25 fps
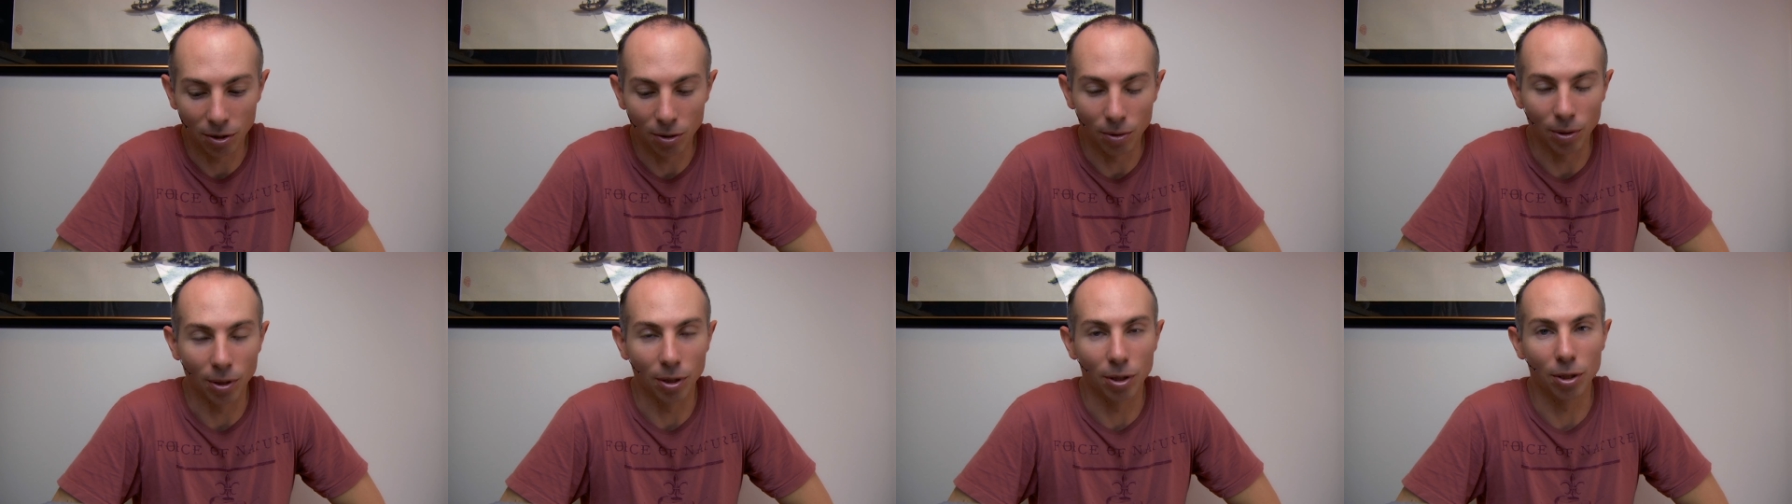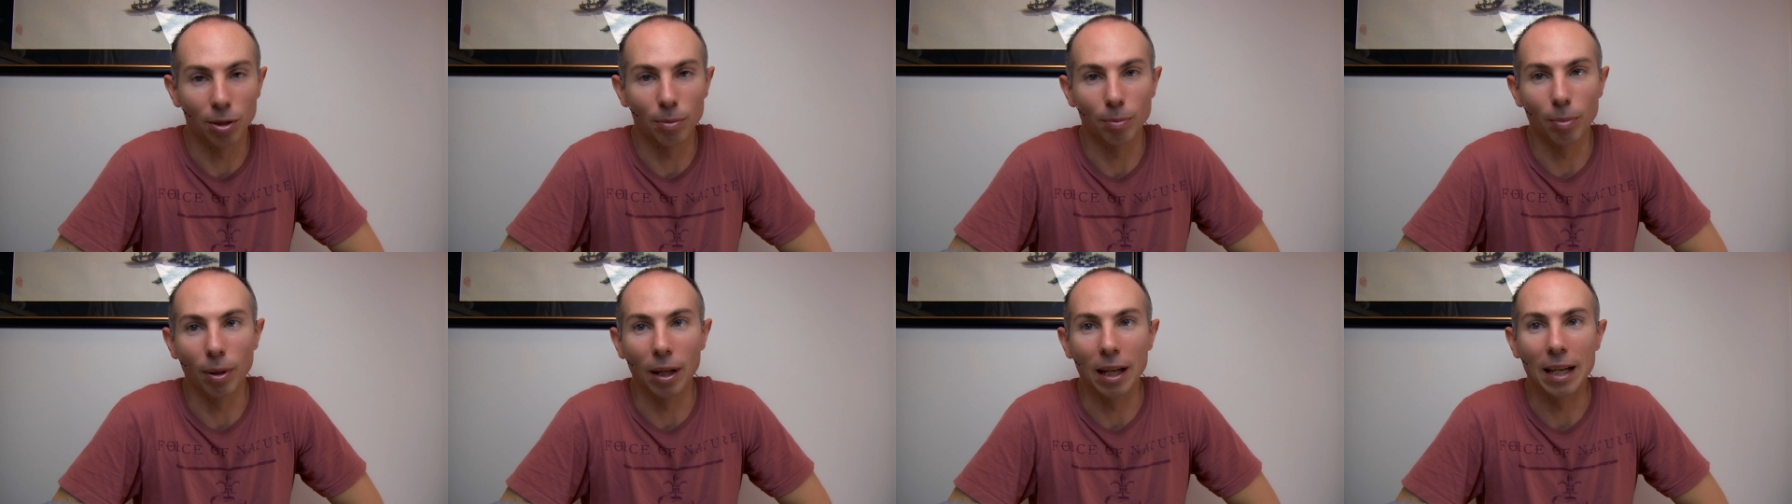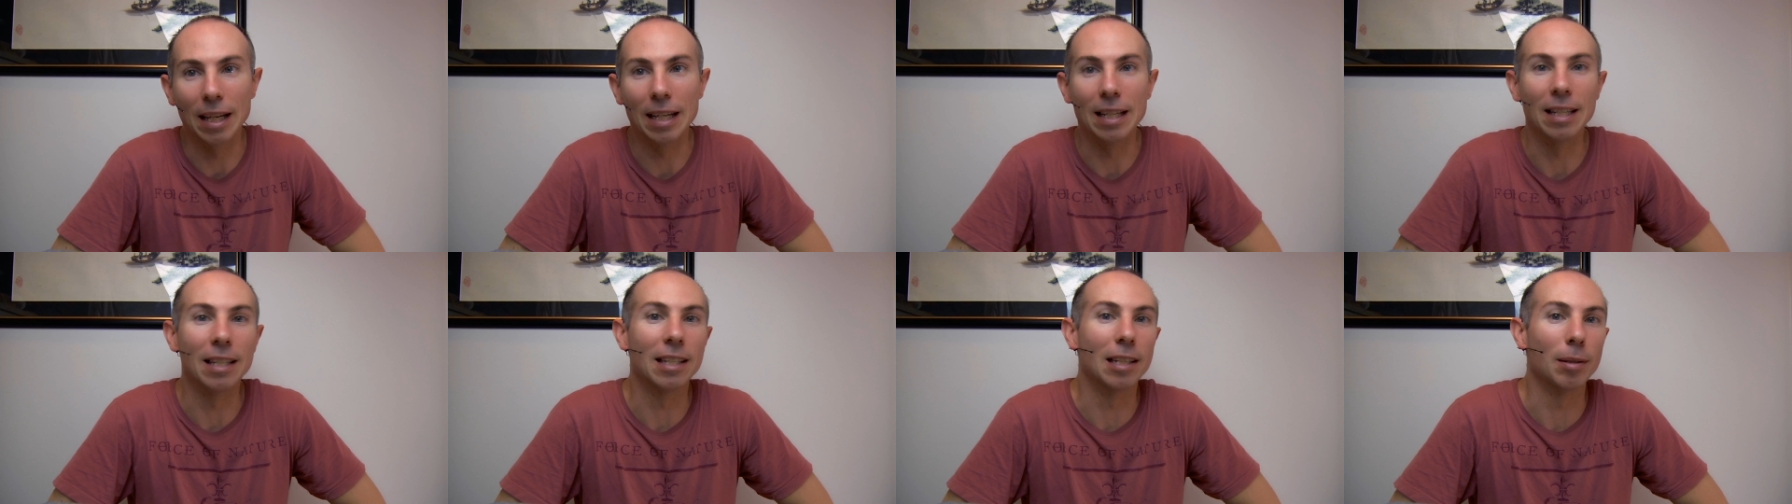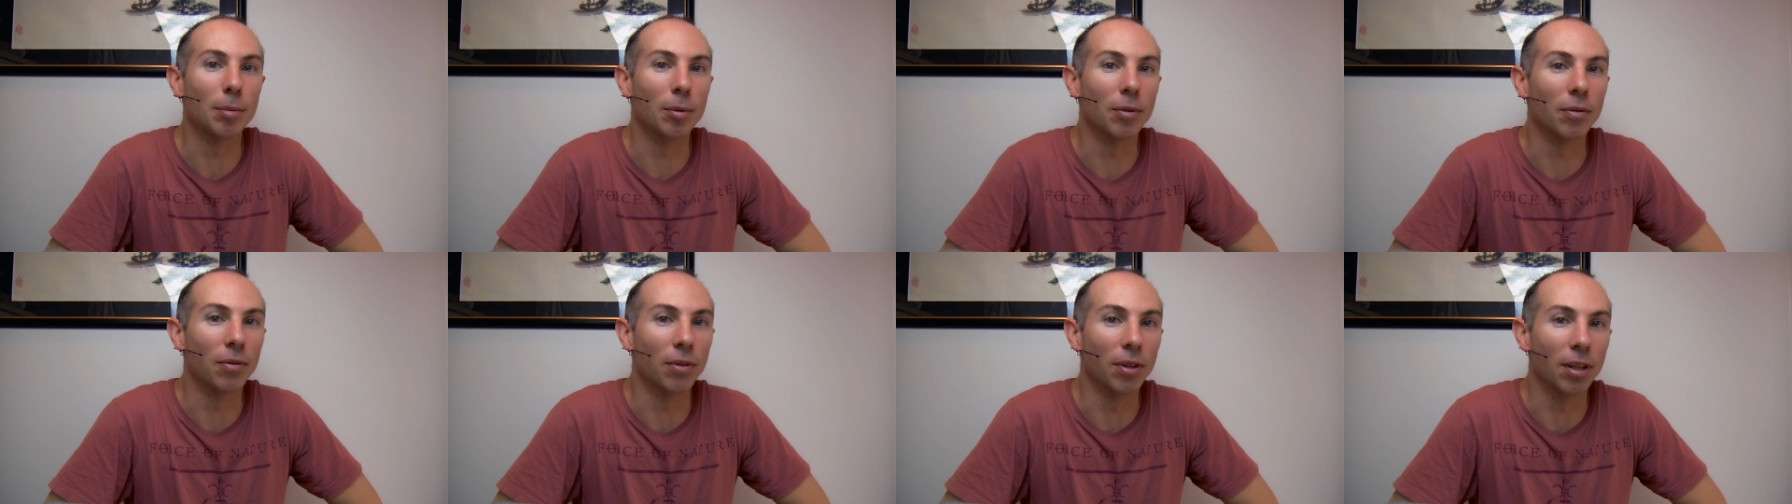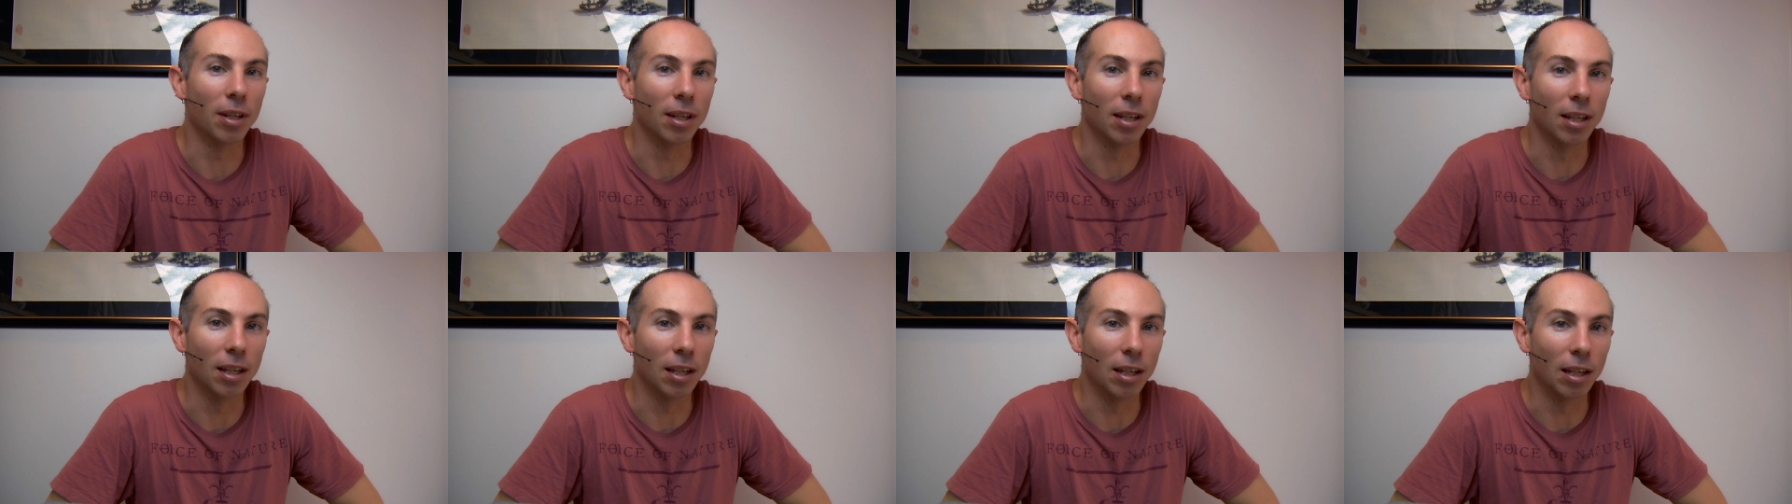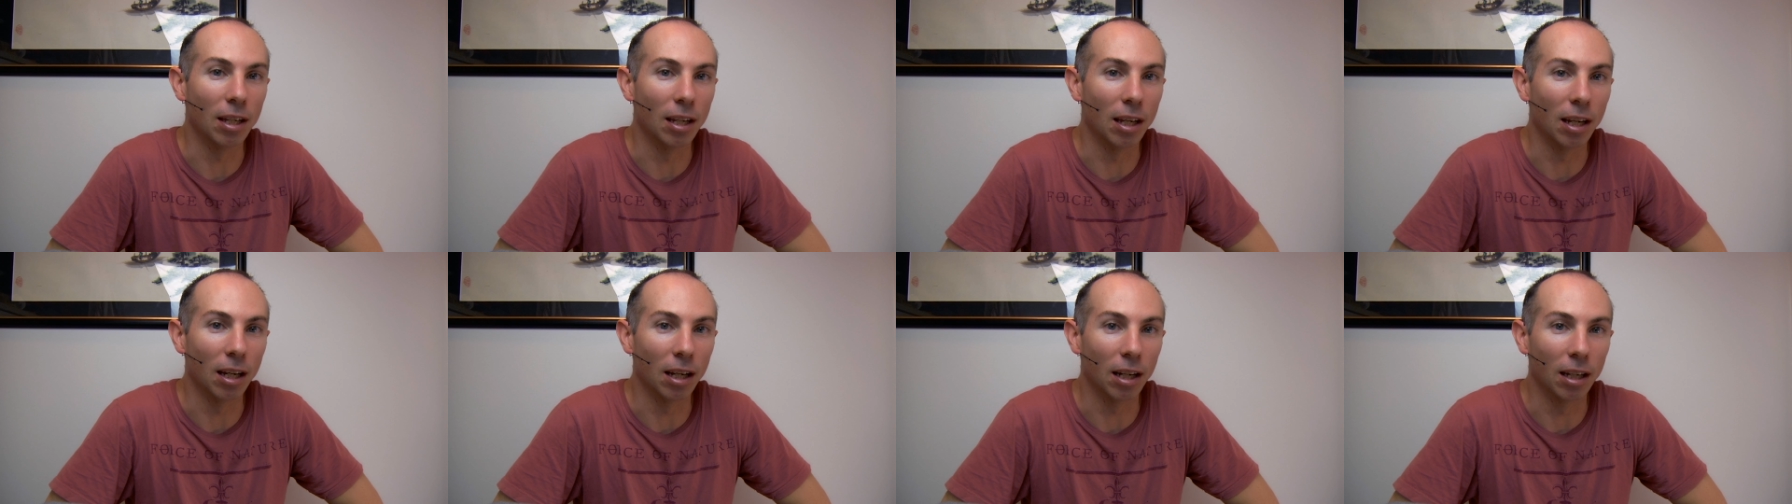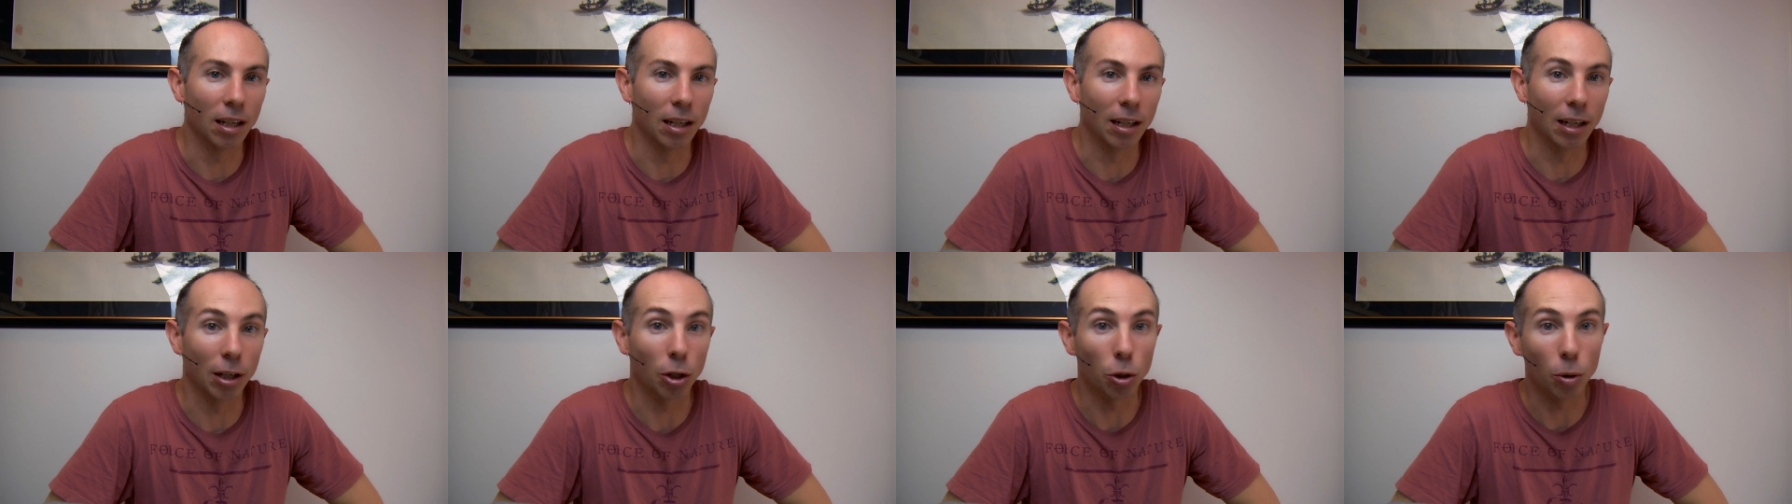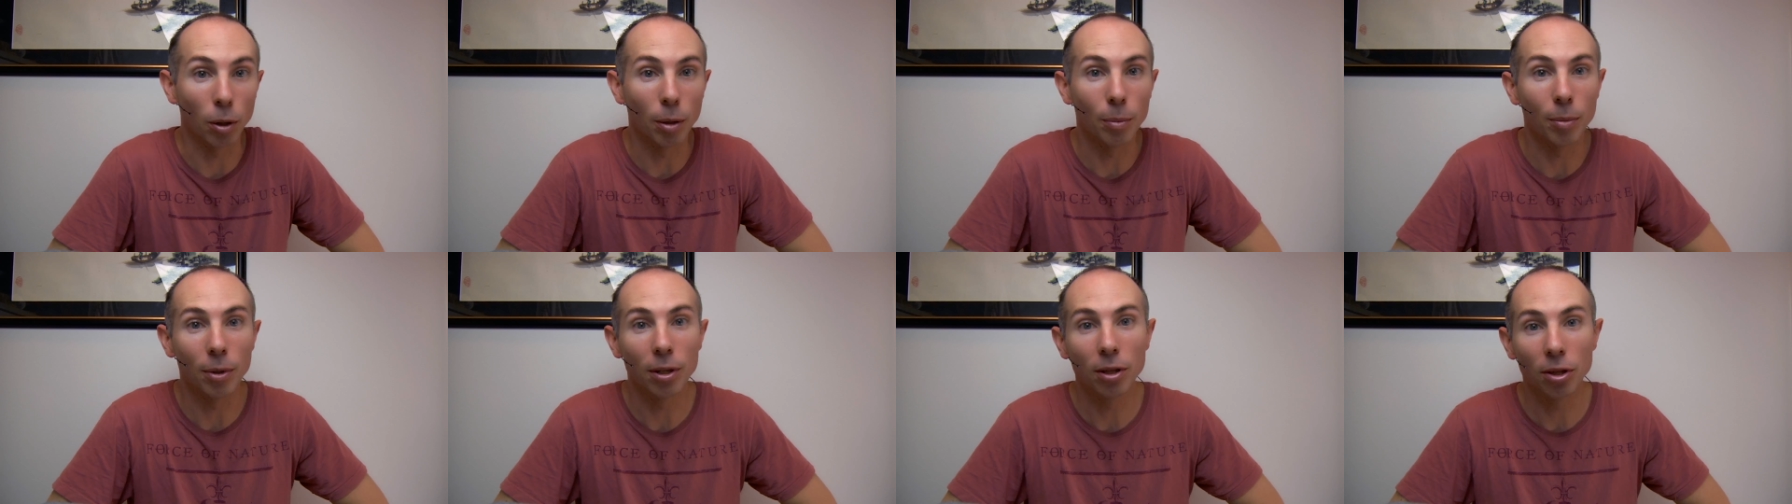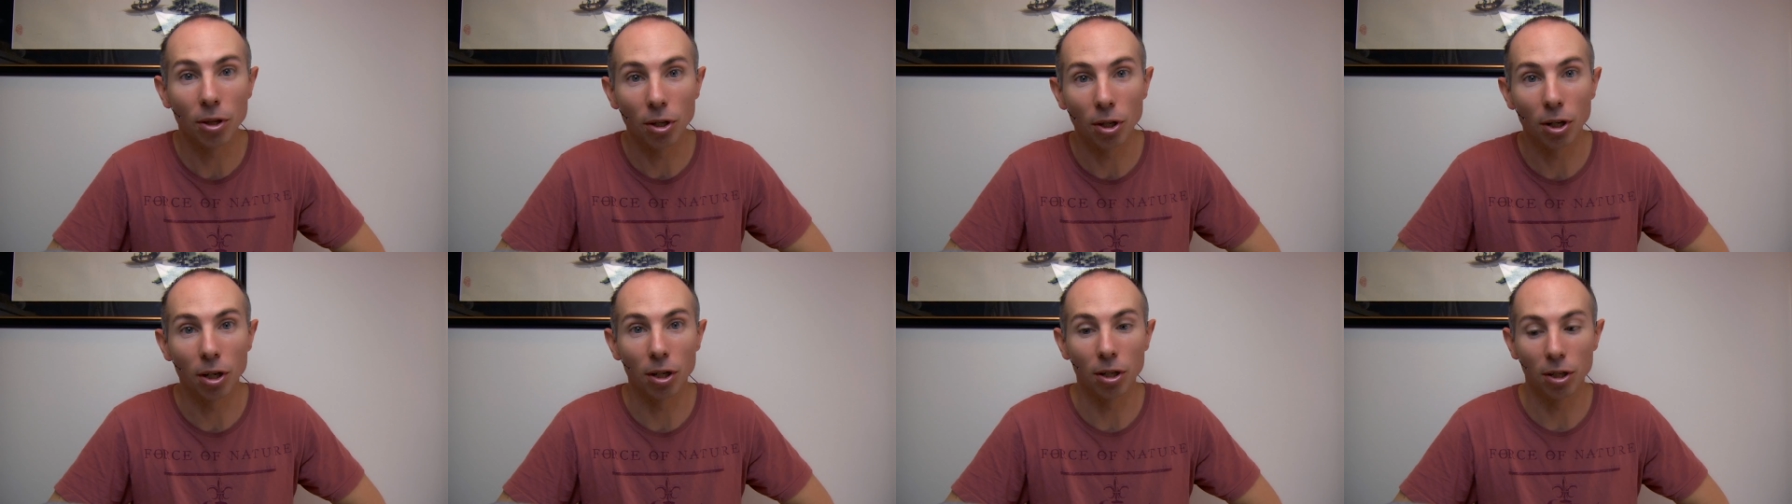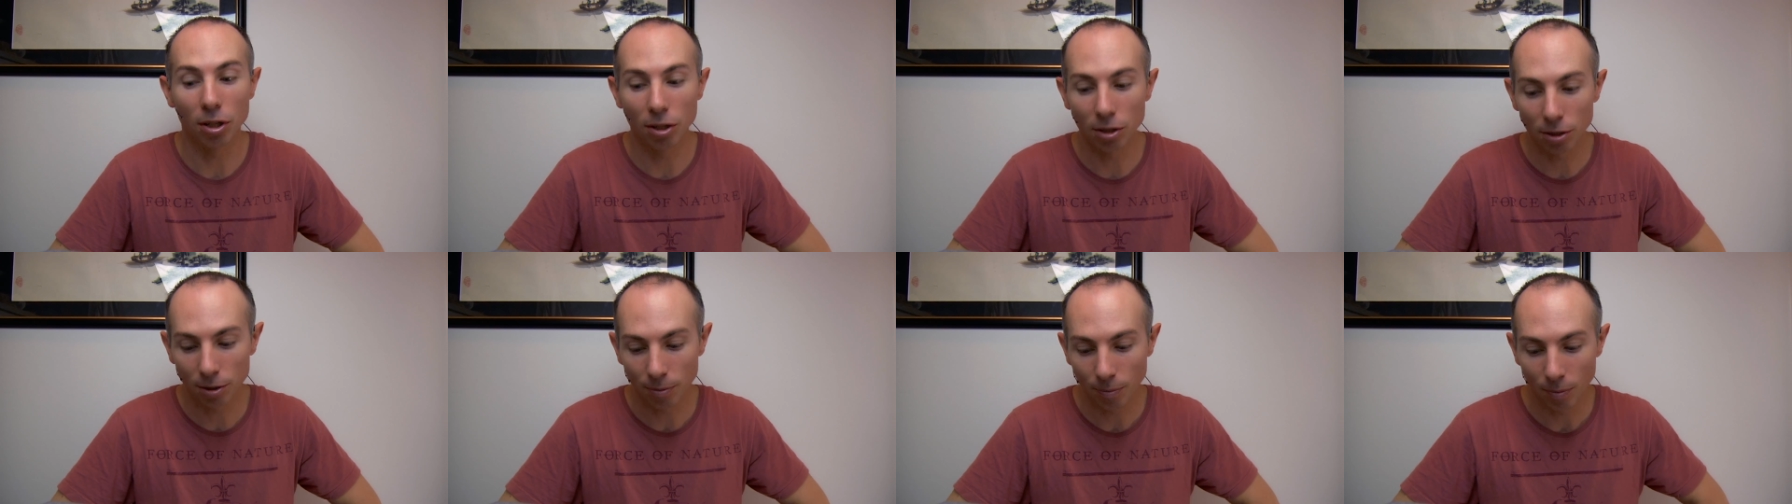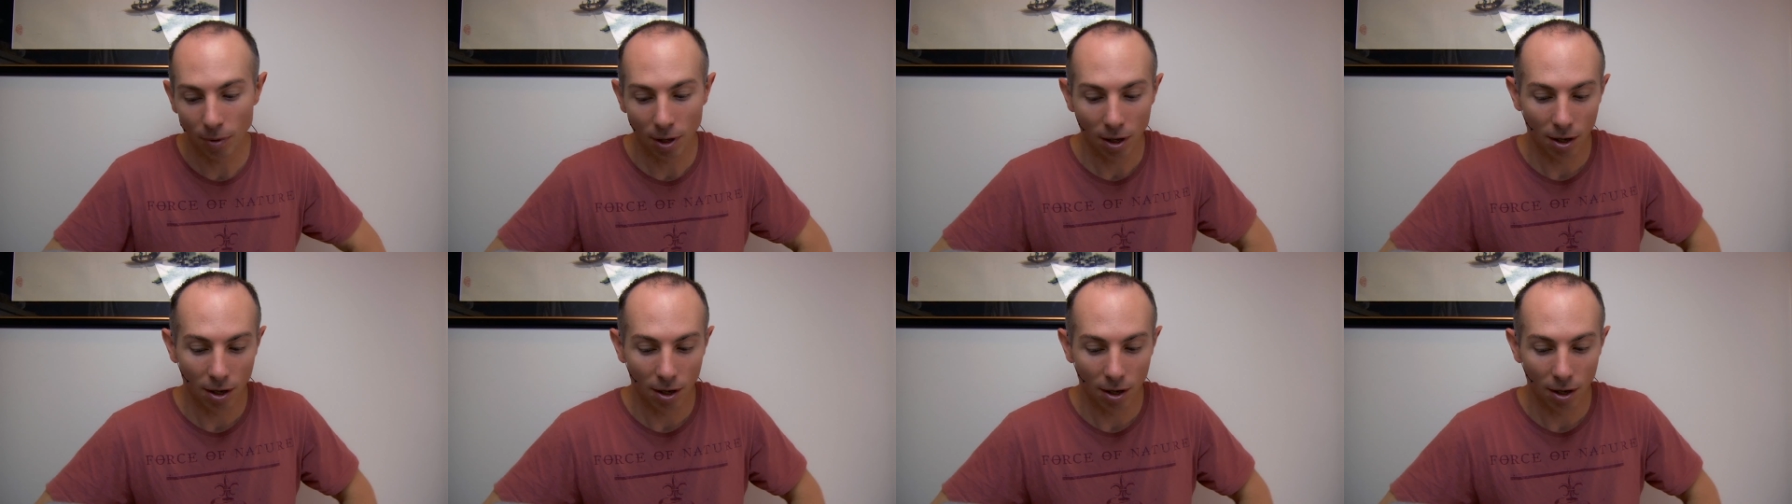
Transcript: to explain some of the equipment that I use.